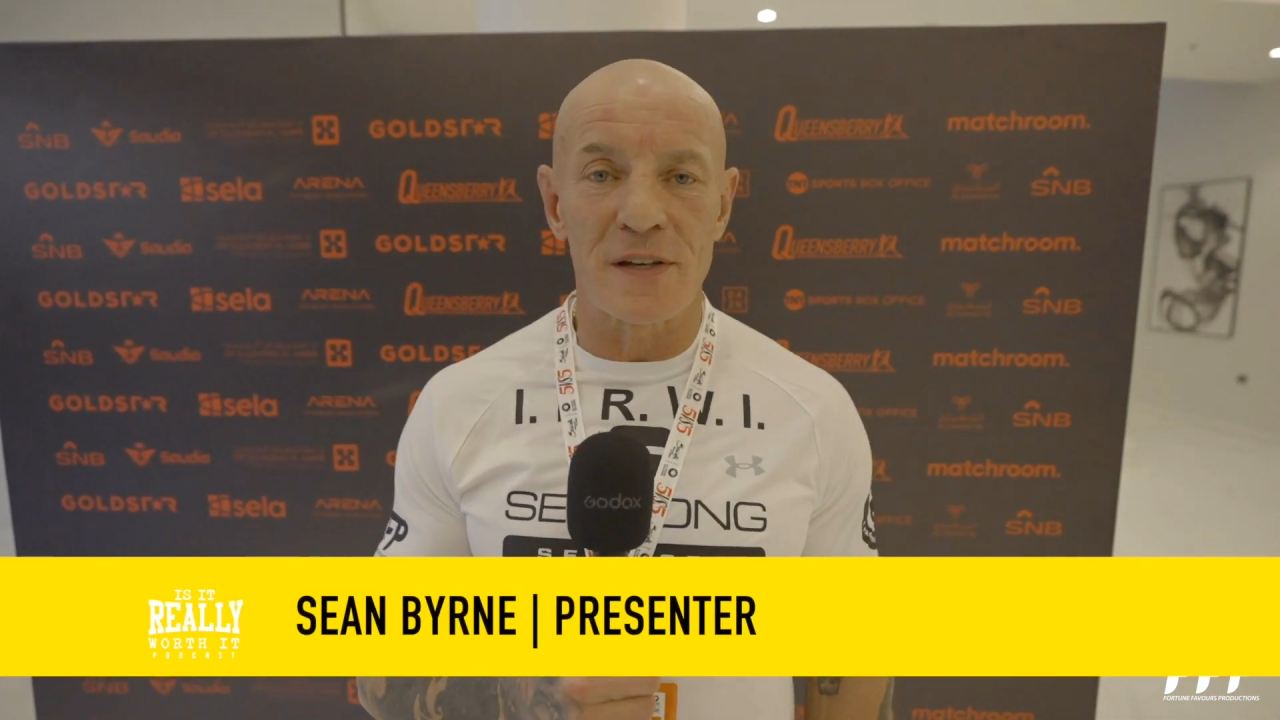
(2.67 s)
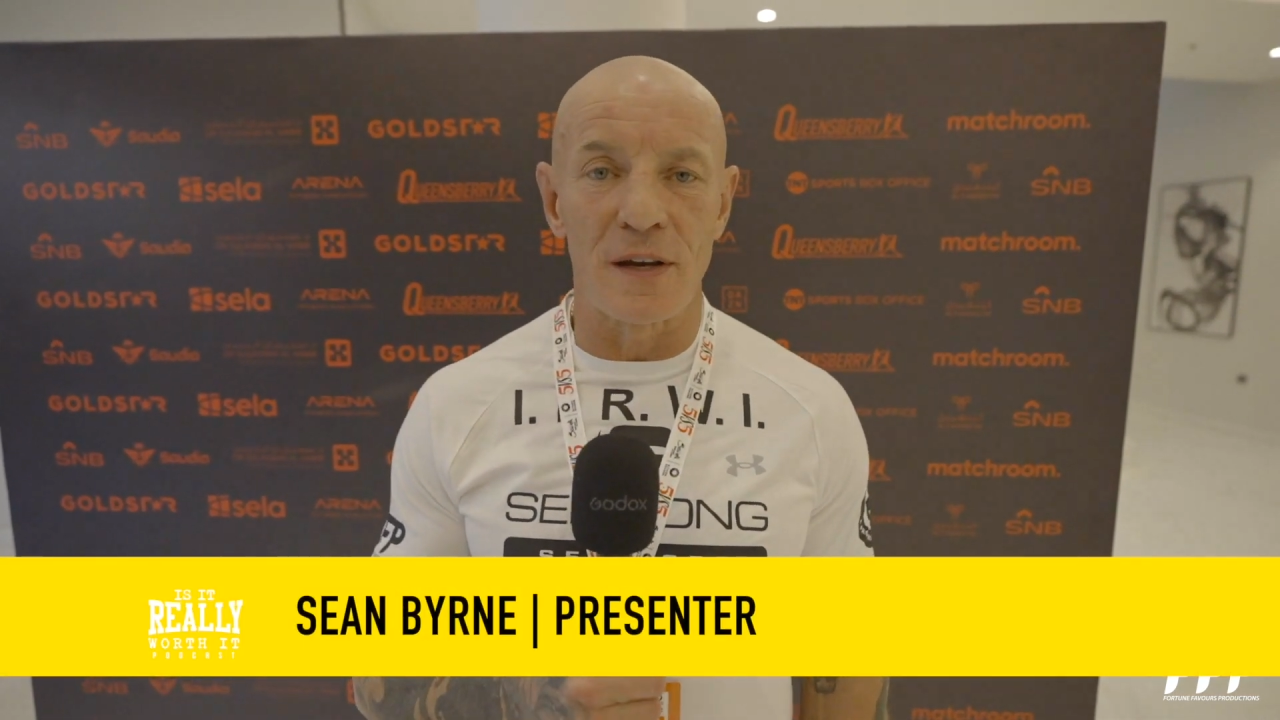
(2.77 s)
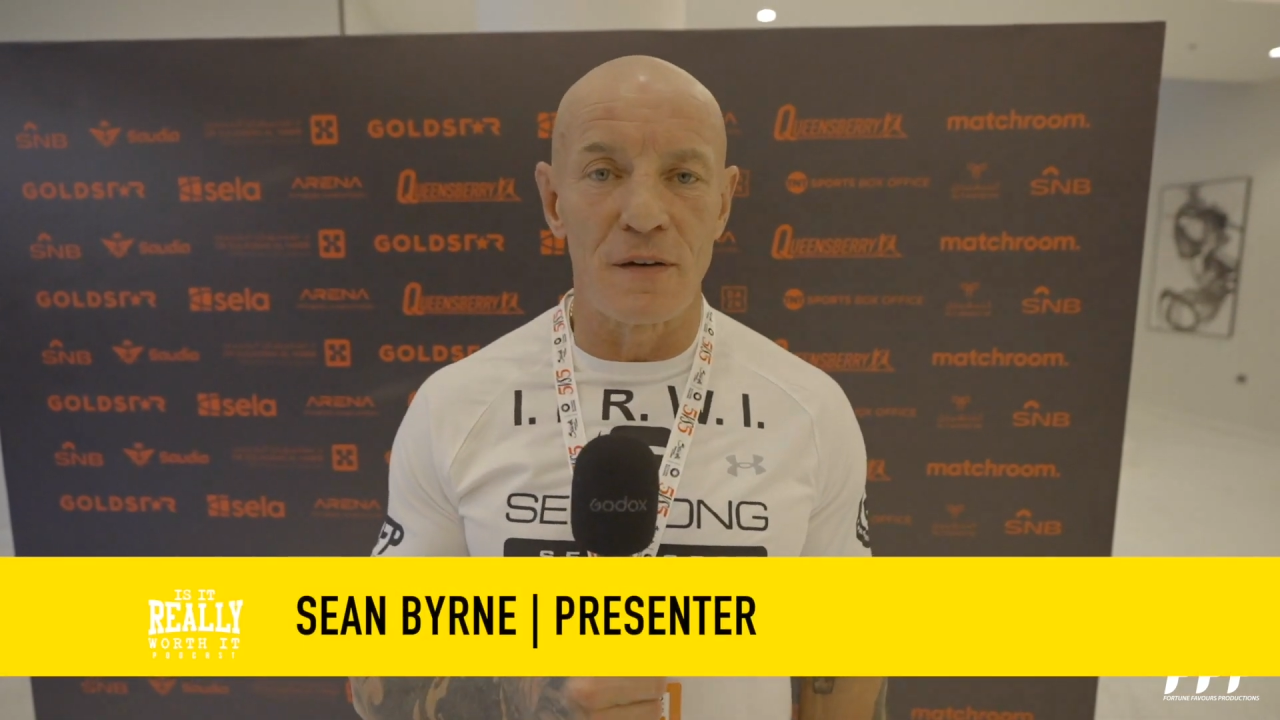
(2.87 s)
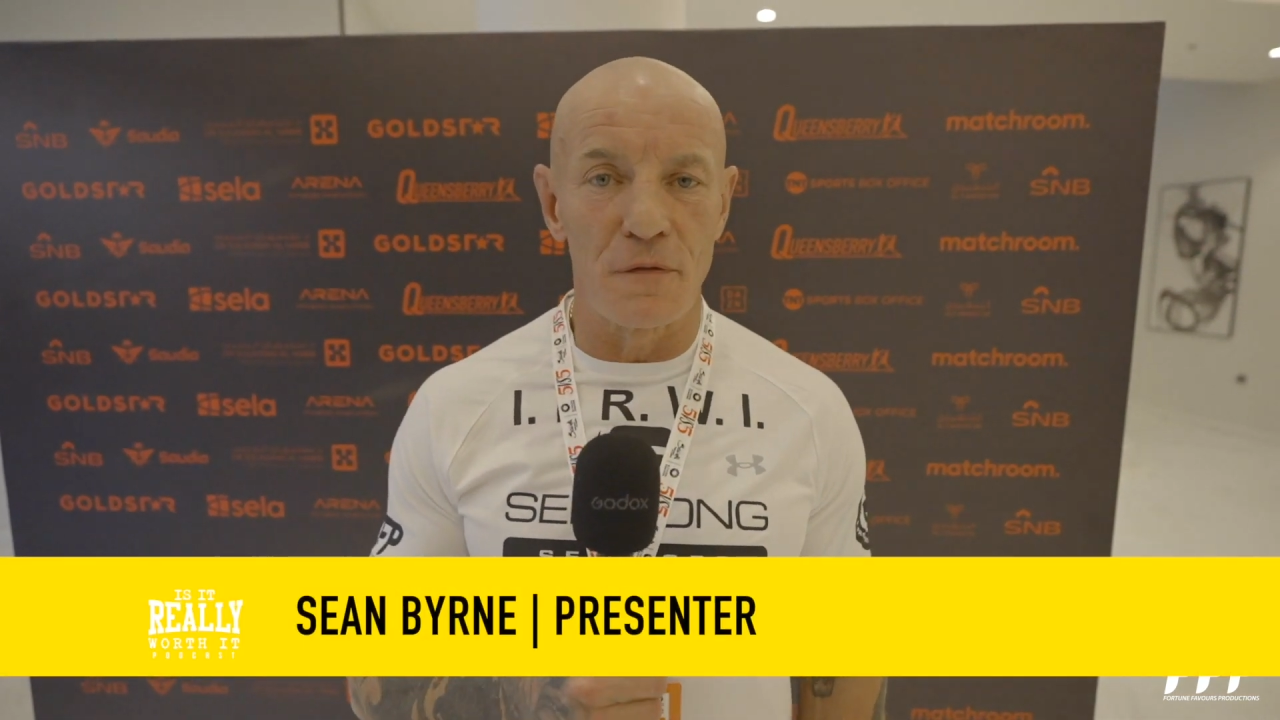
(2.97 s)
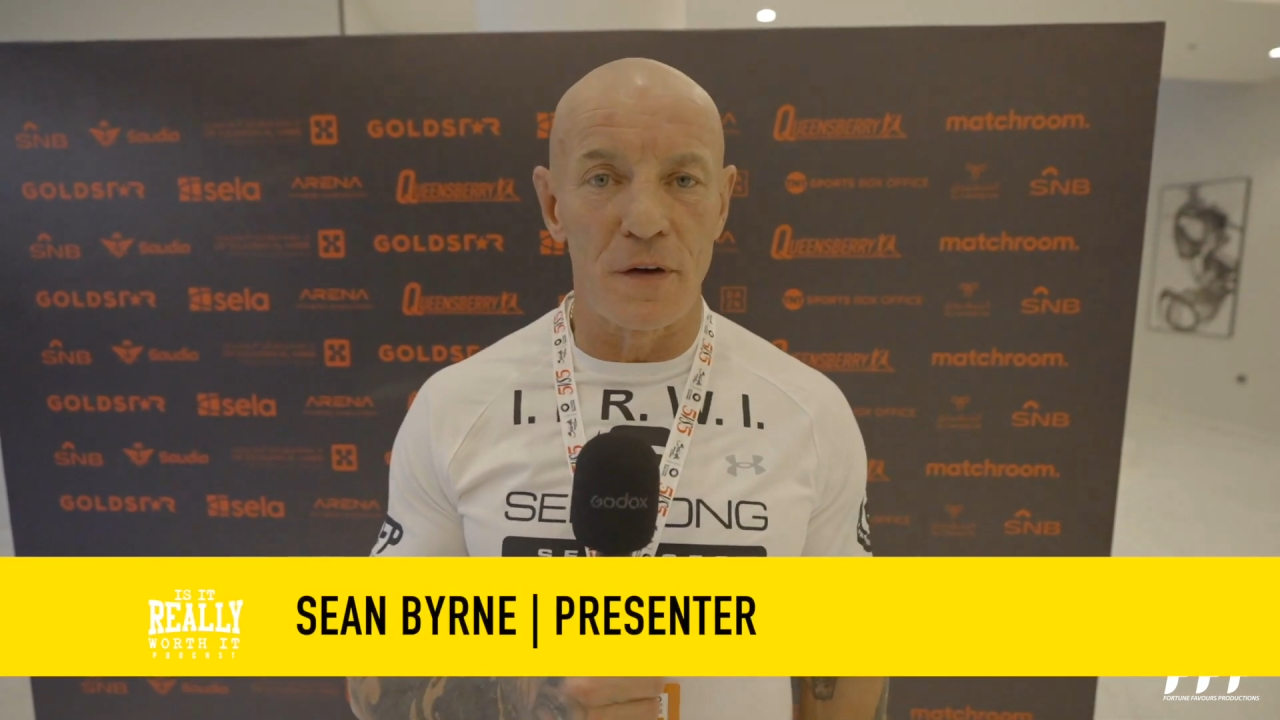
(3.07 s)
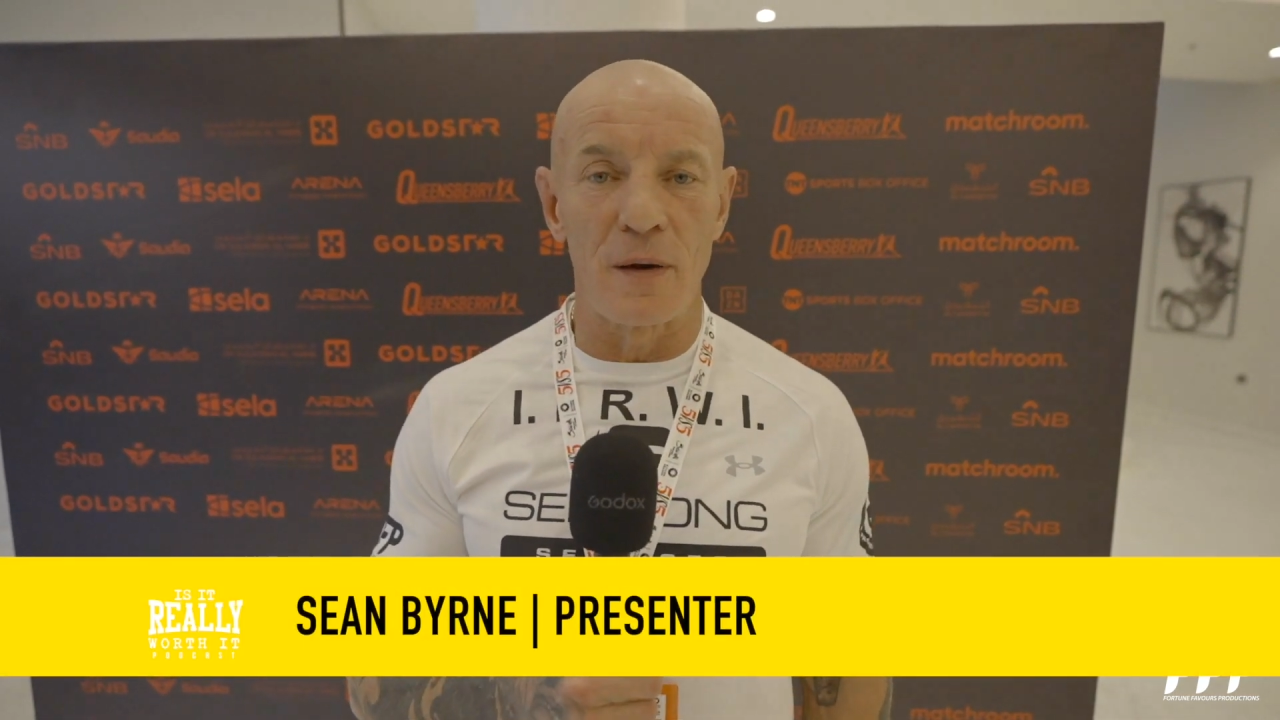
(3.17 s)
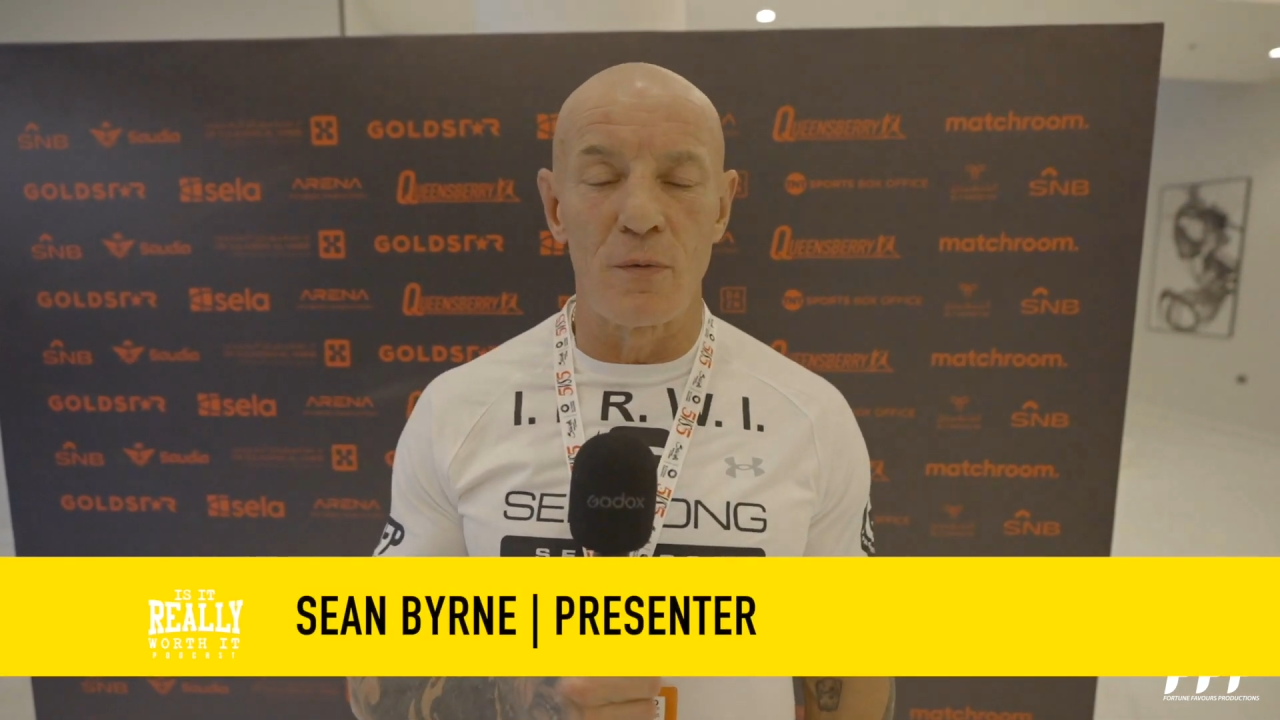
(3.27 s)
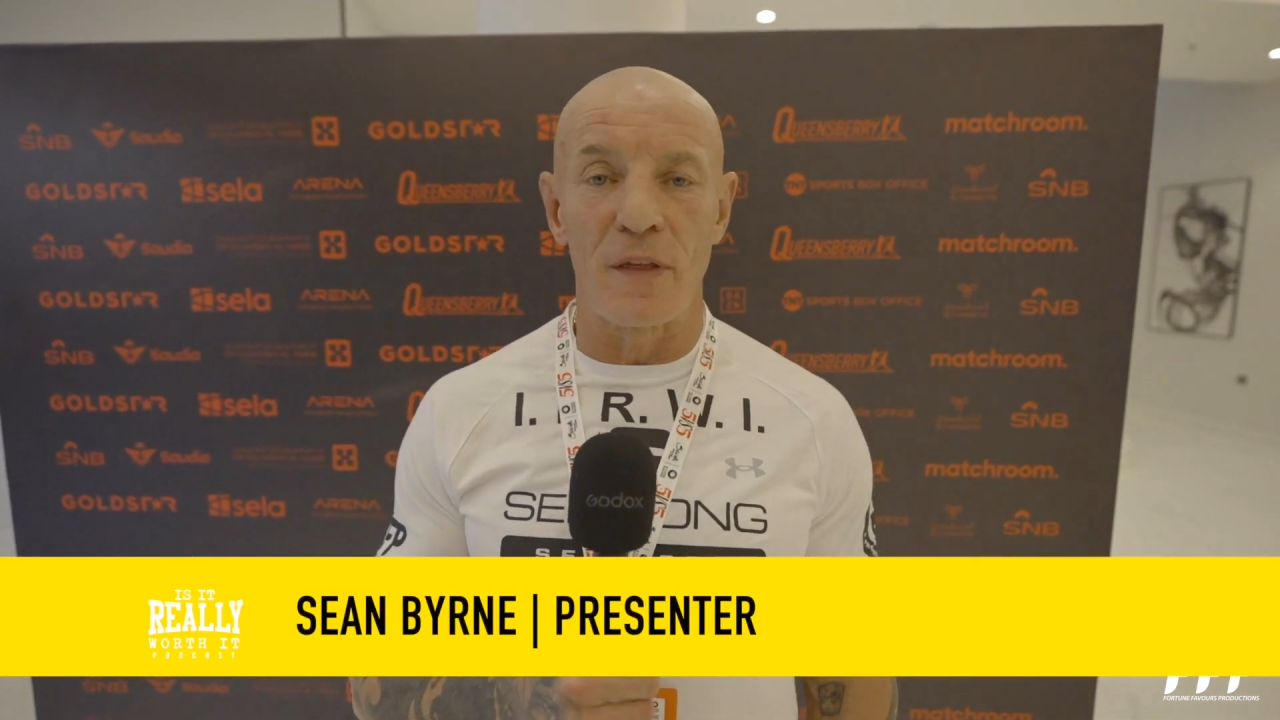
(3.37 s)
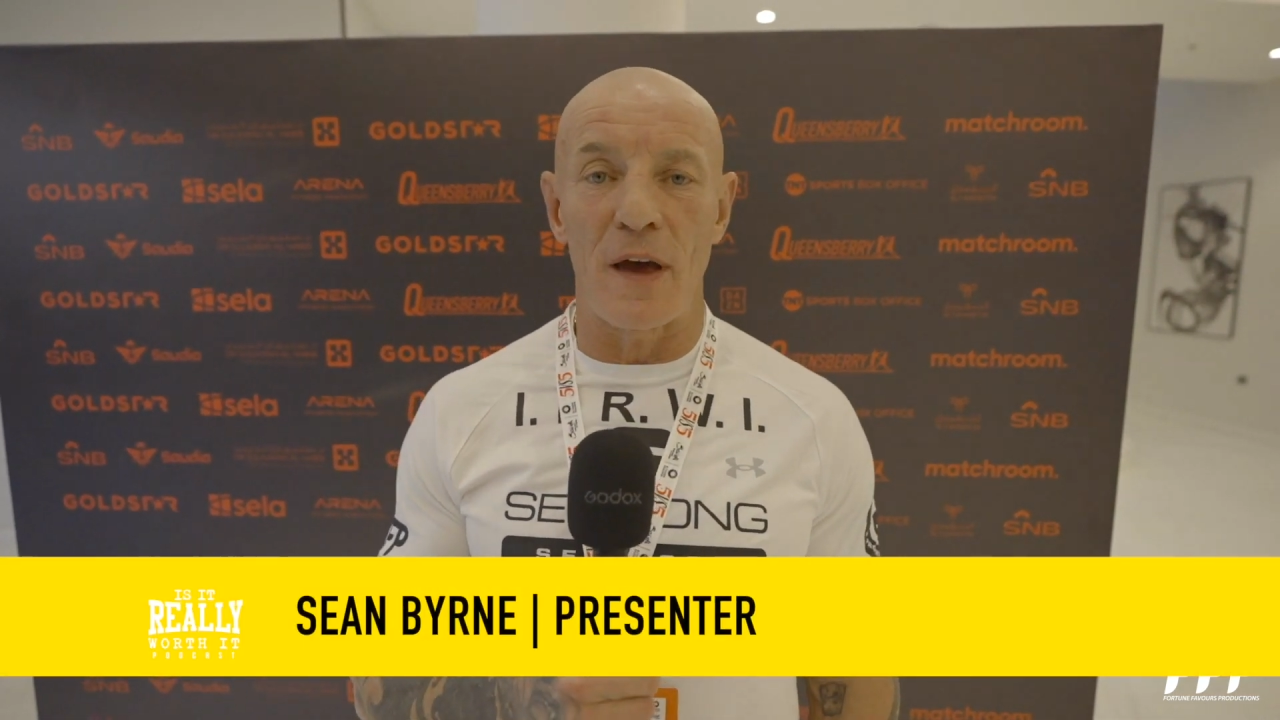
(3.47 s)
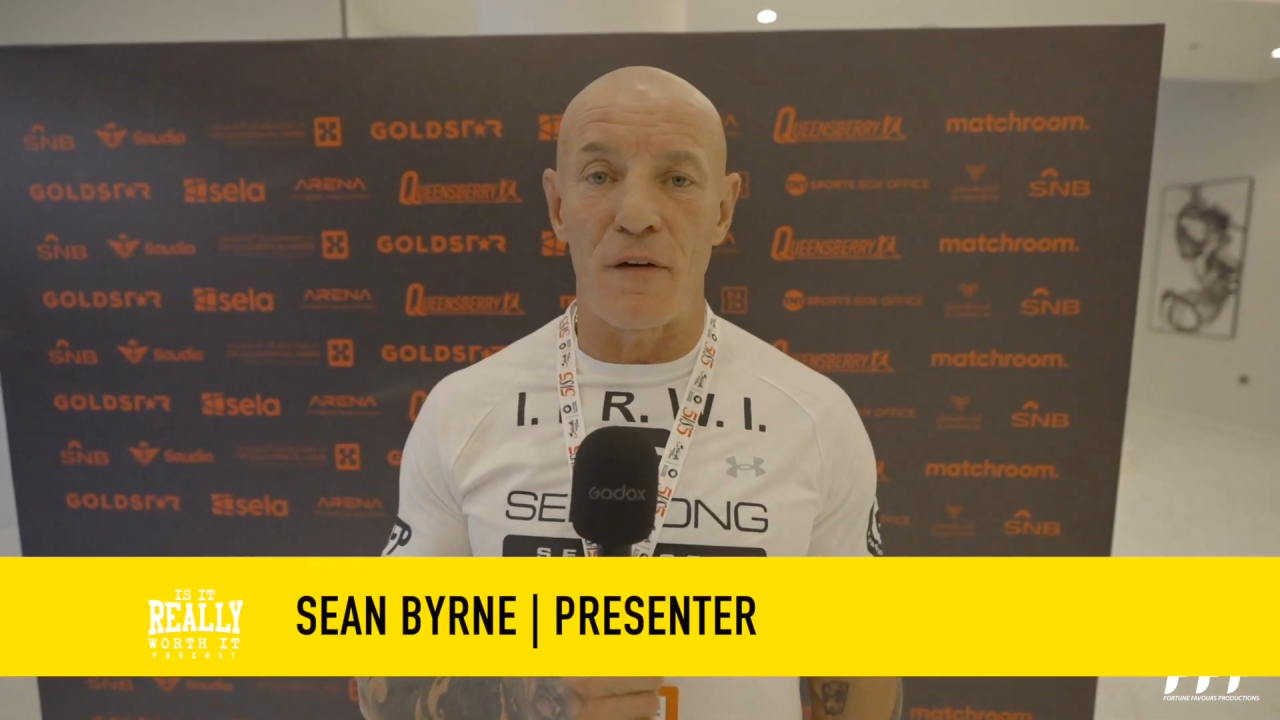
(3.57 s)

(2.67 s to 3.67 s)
TV with